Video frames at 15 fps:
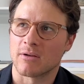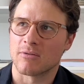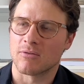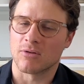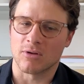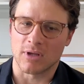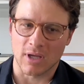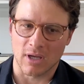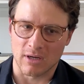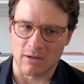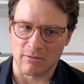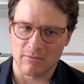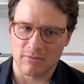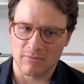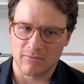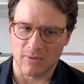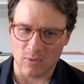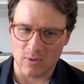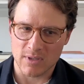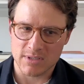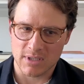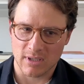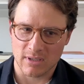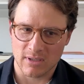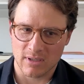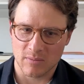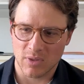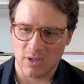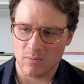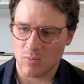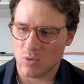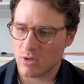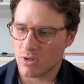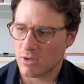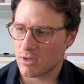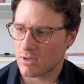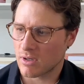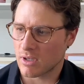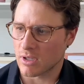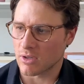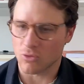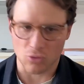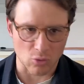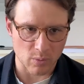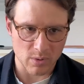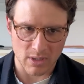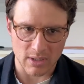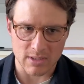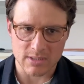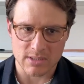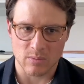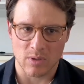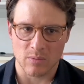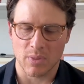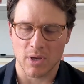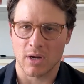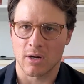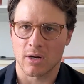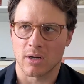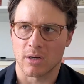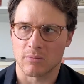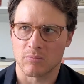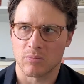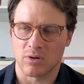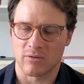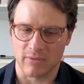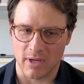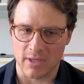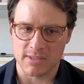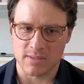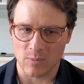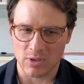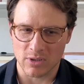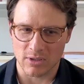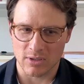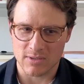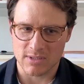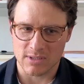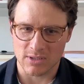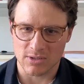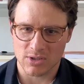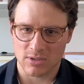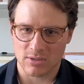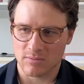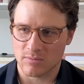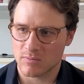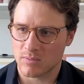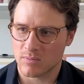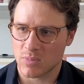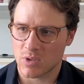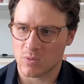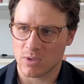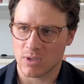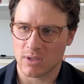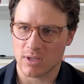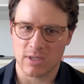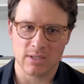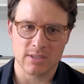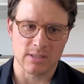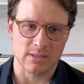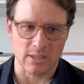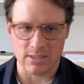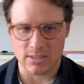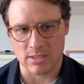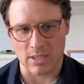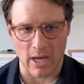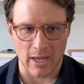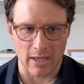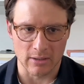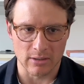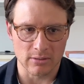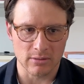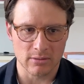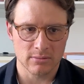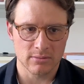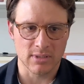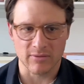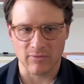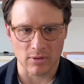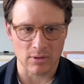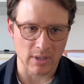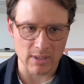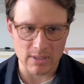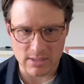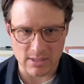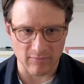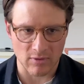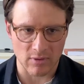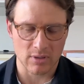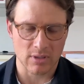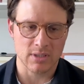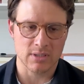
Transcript: really kind of focus it a bit more and group things a bit better and provide some clear distinction between things and like style different links differently.